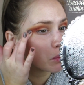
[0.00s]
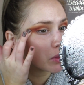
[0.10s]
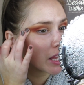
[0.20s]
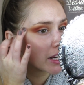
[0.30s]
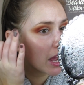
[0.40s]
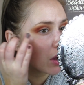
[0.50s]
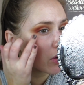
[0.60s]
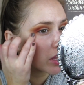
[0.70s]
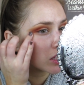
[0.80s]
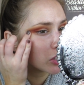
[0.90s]
blend
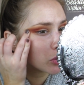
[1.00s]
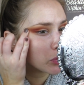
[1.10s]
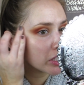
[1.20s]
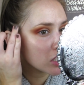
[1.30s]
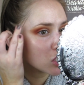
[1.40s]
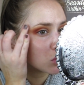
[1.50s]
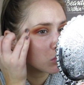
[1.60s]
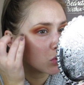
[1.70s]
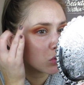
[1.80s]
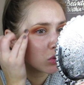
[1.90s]
out and look really
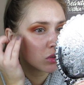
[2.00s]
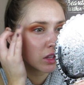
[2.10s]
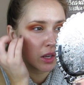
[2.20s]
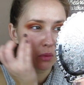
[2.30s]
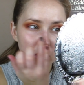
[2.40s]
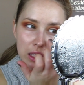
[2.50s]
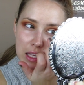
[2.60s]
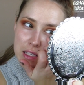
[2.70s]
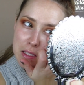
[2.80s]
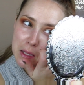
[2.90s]
smooth, like really
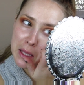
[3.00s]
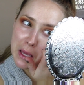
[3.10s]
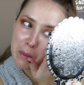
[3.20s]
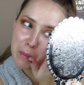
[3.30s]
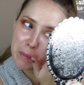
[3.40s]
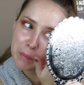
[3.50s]
easily.